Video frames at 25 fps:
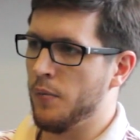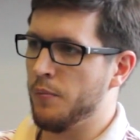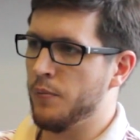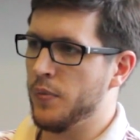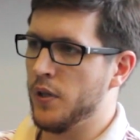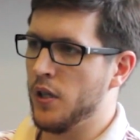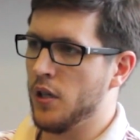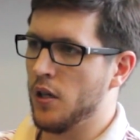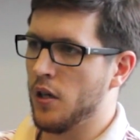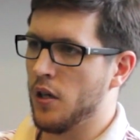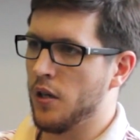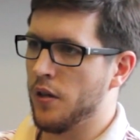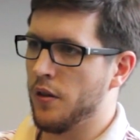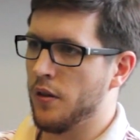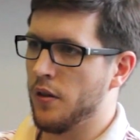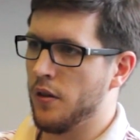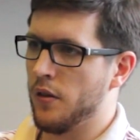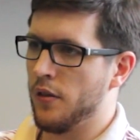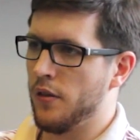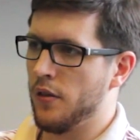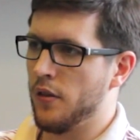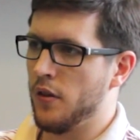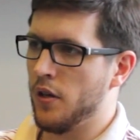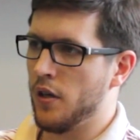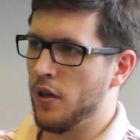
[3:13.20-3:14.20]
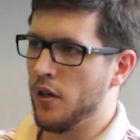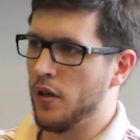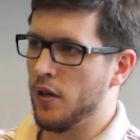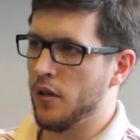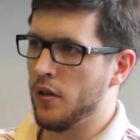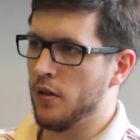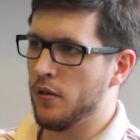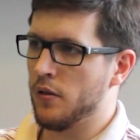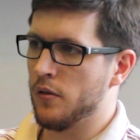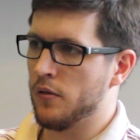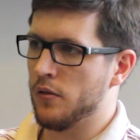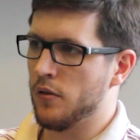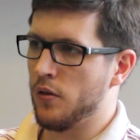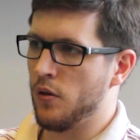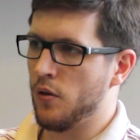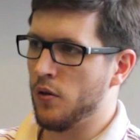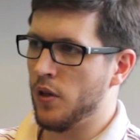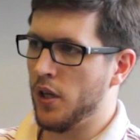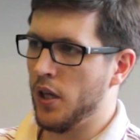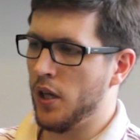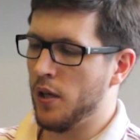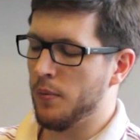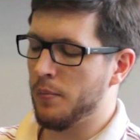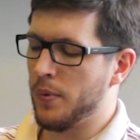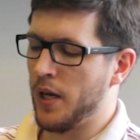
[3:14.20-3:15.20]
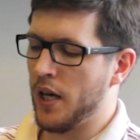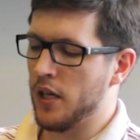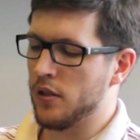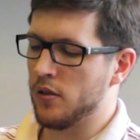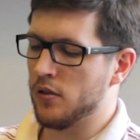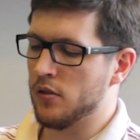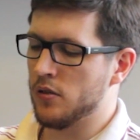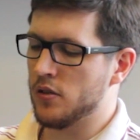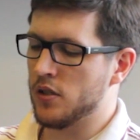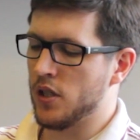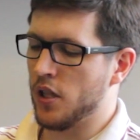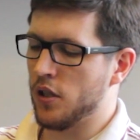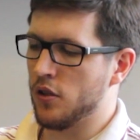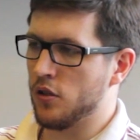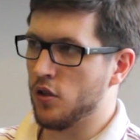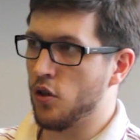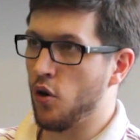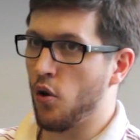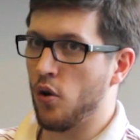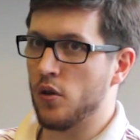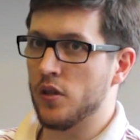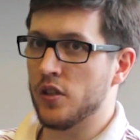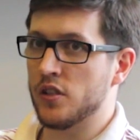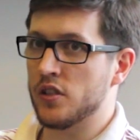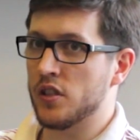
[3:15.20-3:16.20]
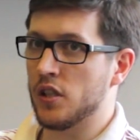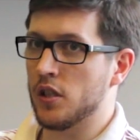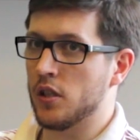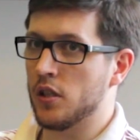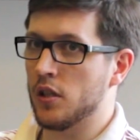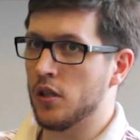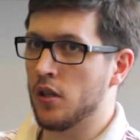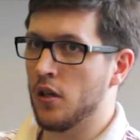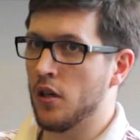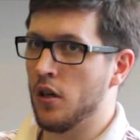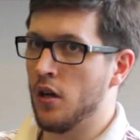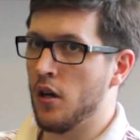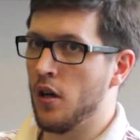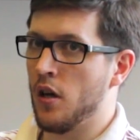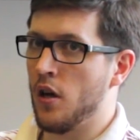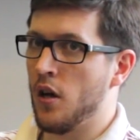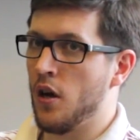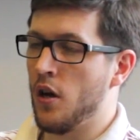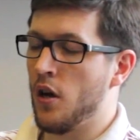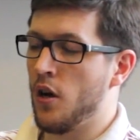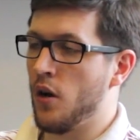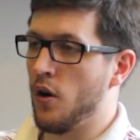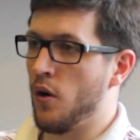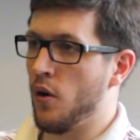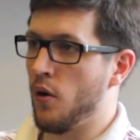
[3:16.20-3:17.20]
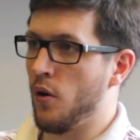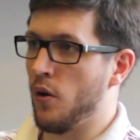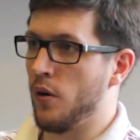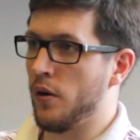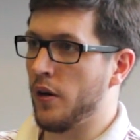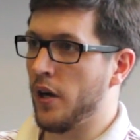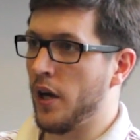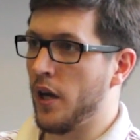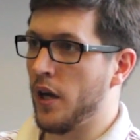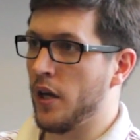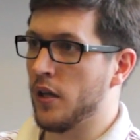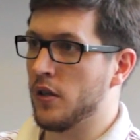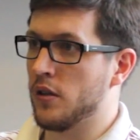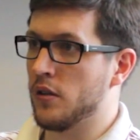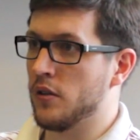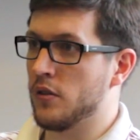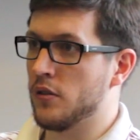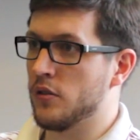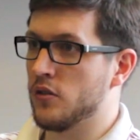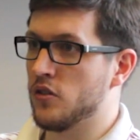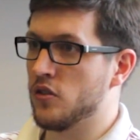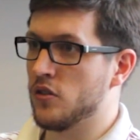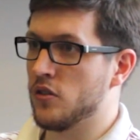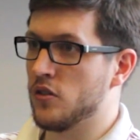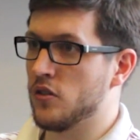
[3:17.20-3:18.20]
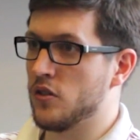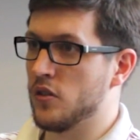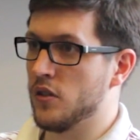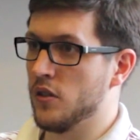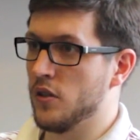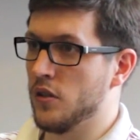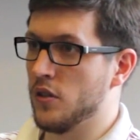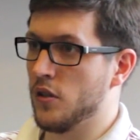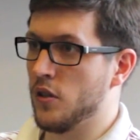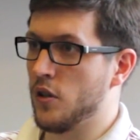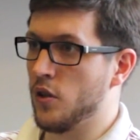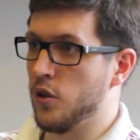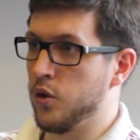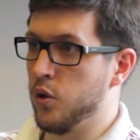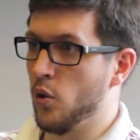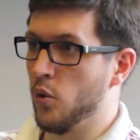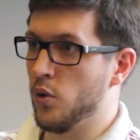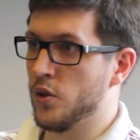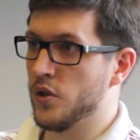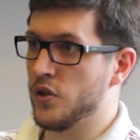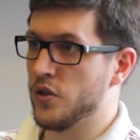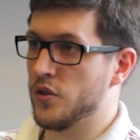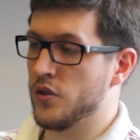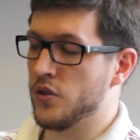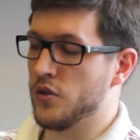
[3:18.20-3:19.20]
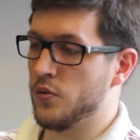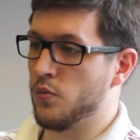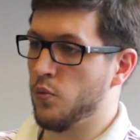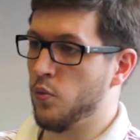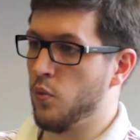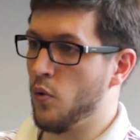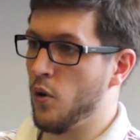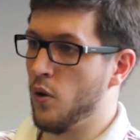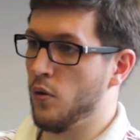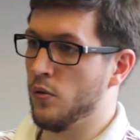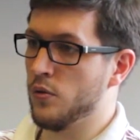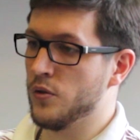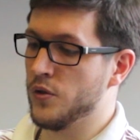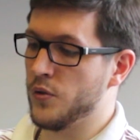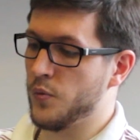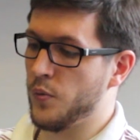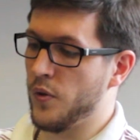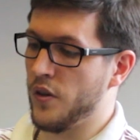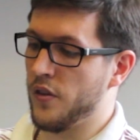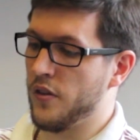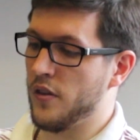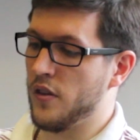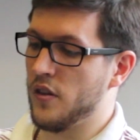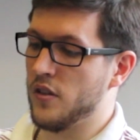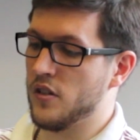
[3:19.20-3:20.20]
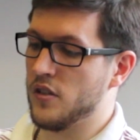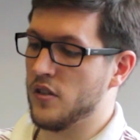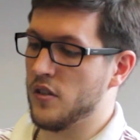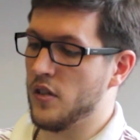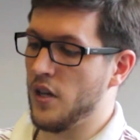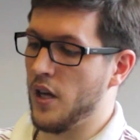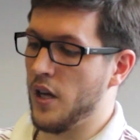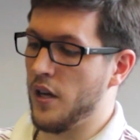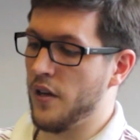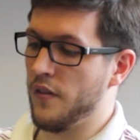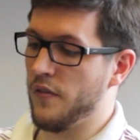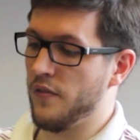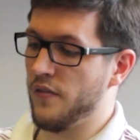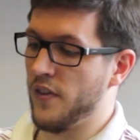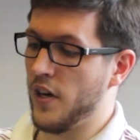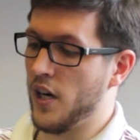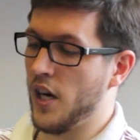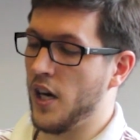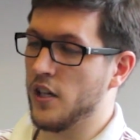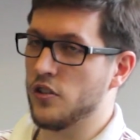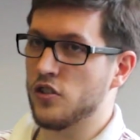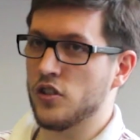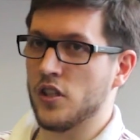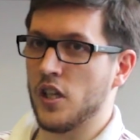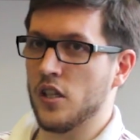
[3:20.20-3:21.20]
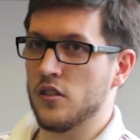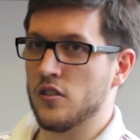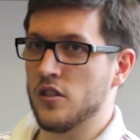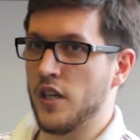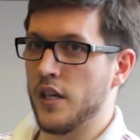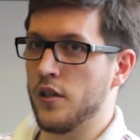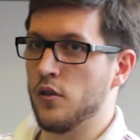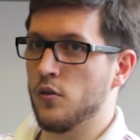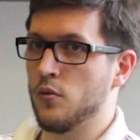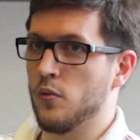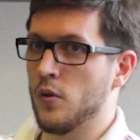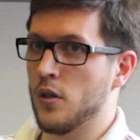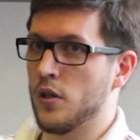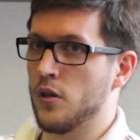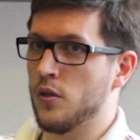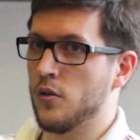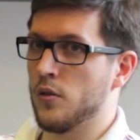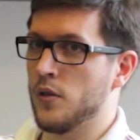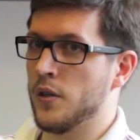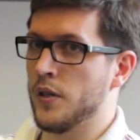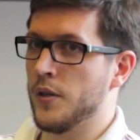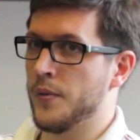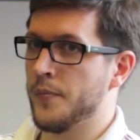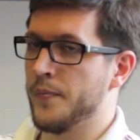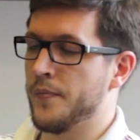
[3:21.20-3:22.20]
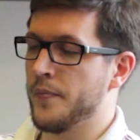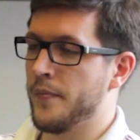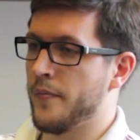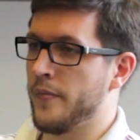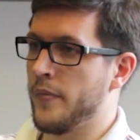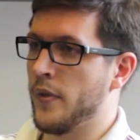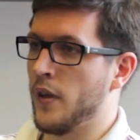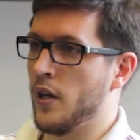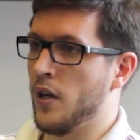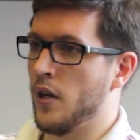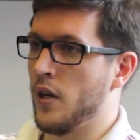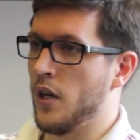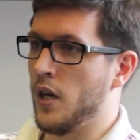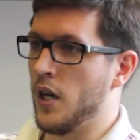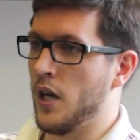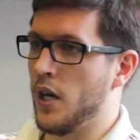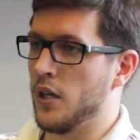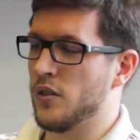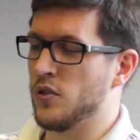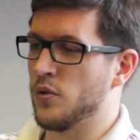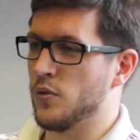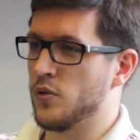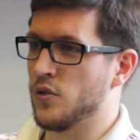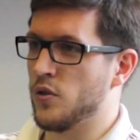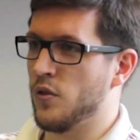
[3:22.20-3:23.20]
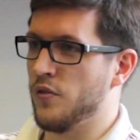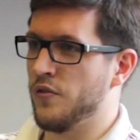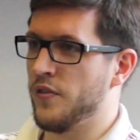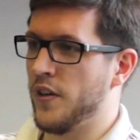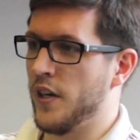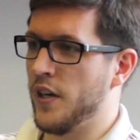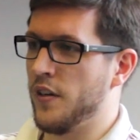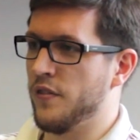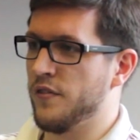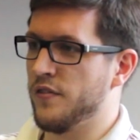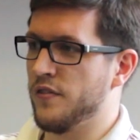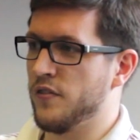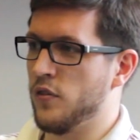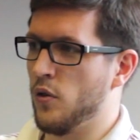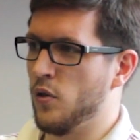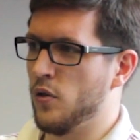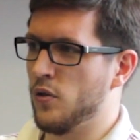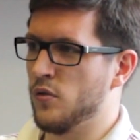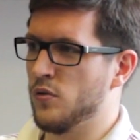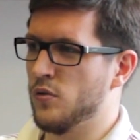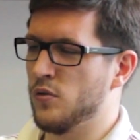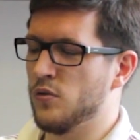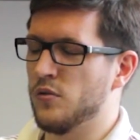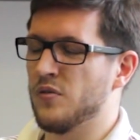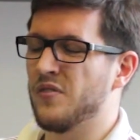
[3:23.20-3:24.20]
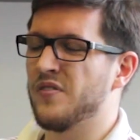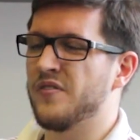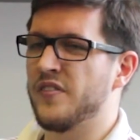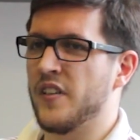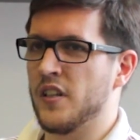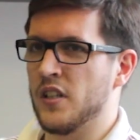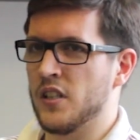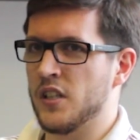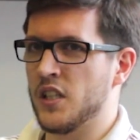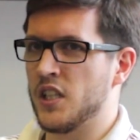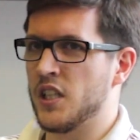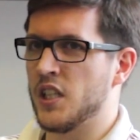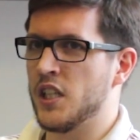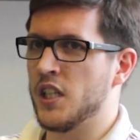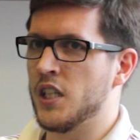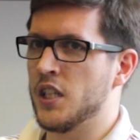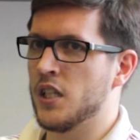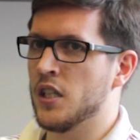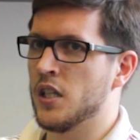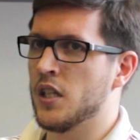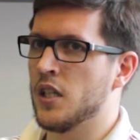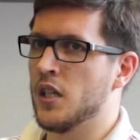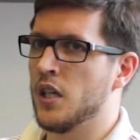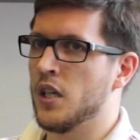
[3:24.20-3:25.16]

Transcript: be it the ornate patterns in cornicing or close walls with very intricate tile work on it. So it's all very floral, filigree.